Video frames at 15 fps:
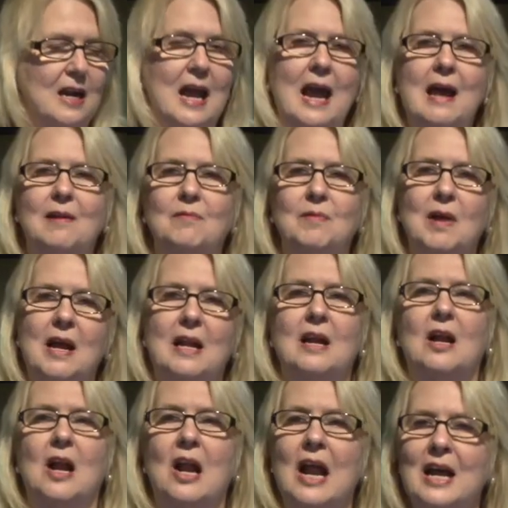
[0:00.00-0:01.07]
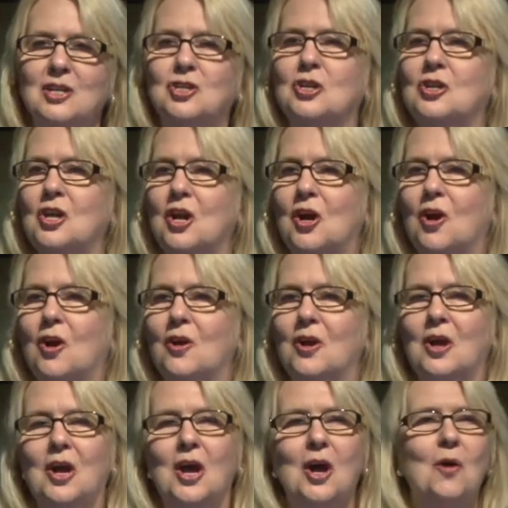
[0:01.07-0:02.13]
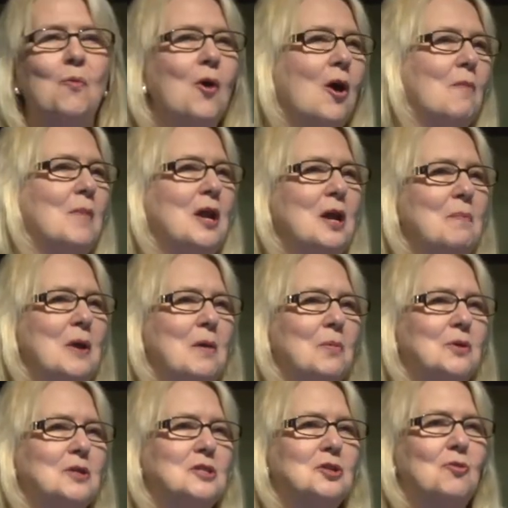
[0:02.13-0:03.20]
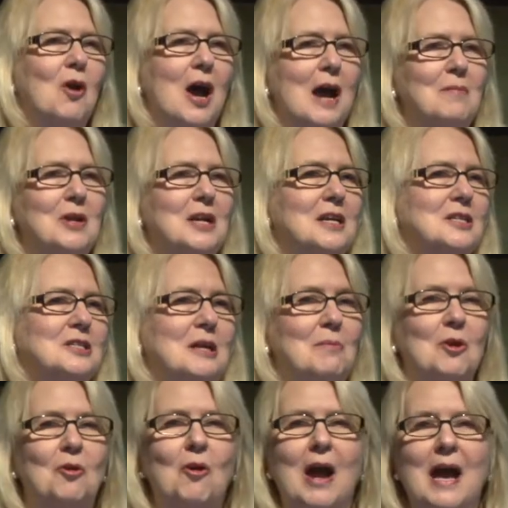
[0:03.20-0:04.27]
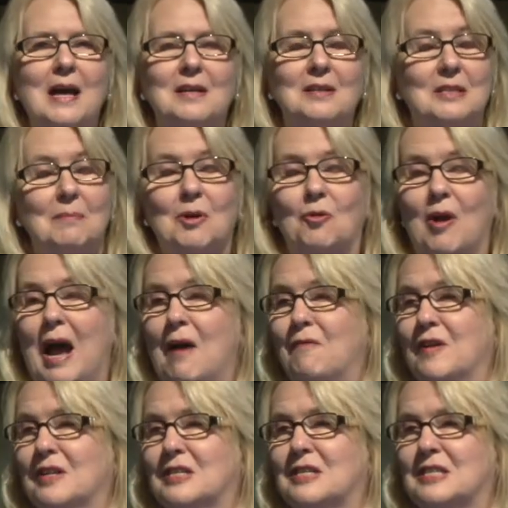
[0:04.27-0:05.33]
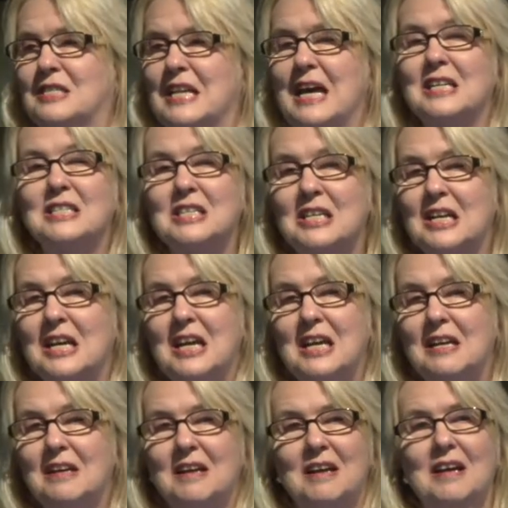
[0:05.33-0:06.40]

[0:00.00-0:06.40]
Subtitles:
And in an election year where many people described it as demographics is destiny,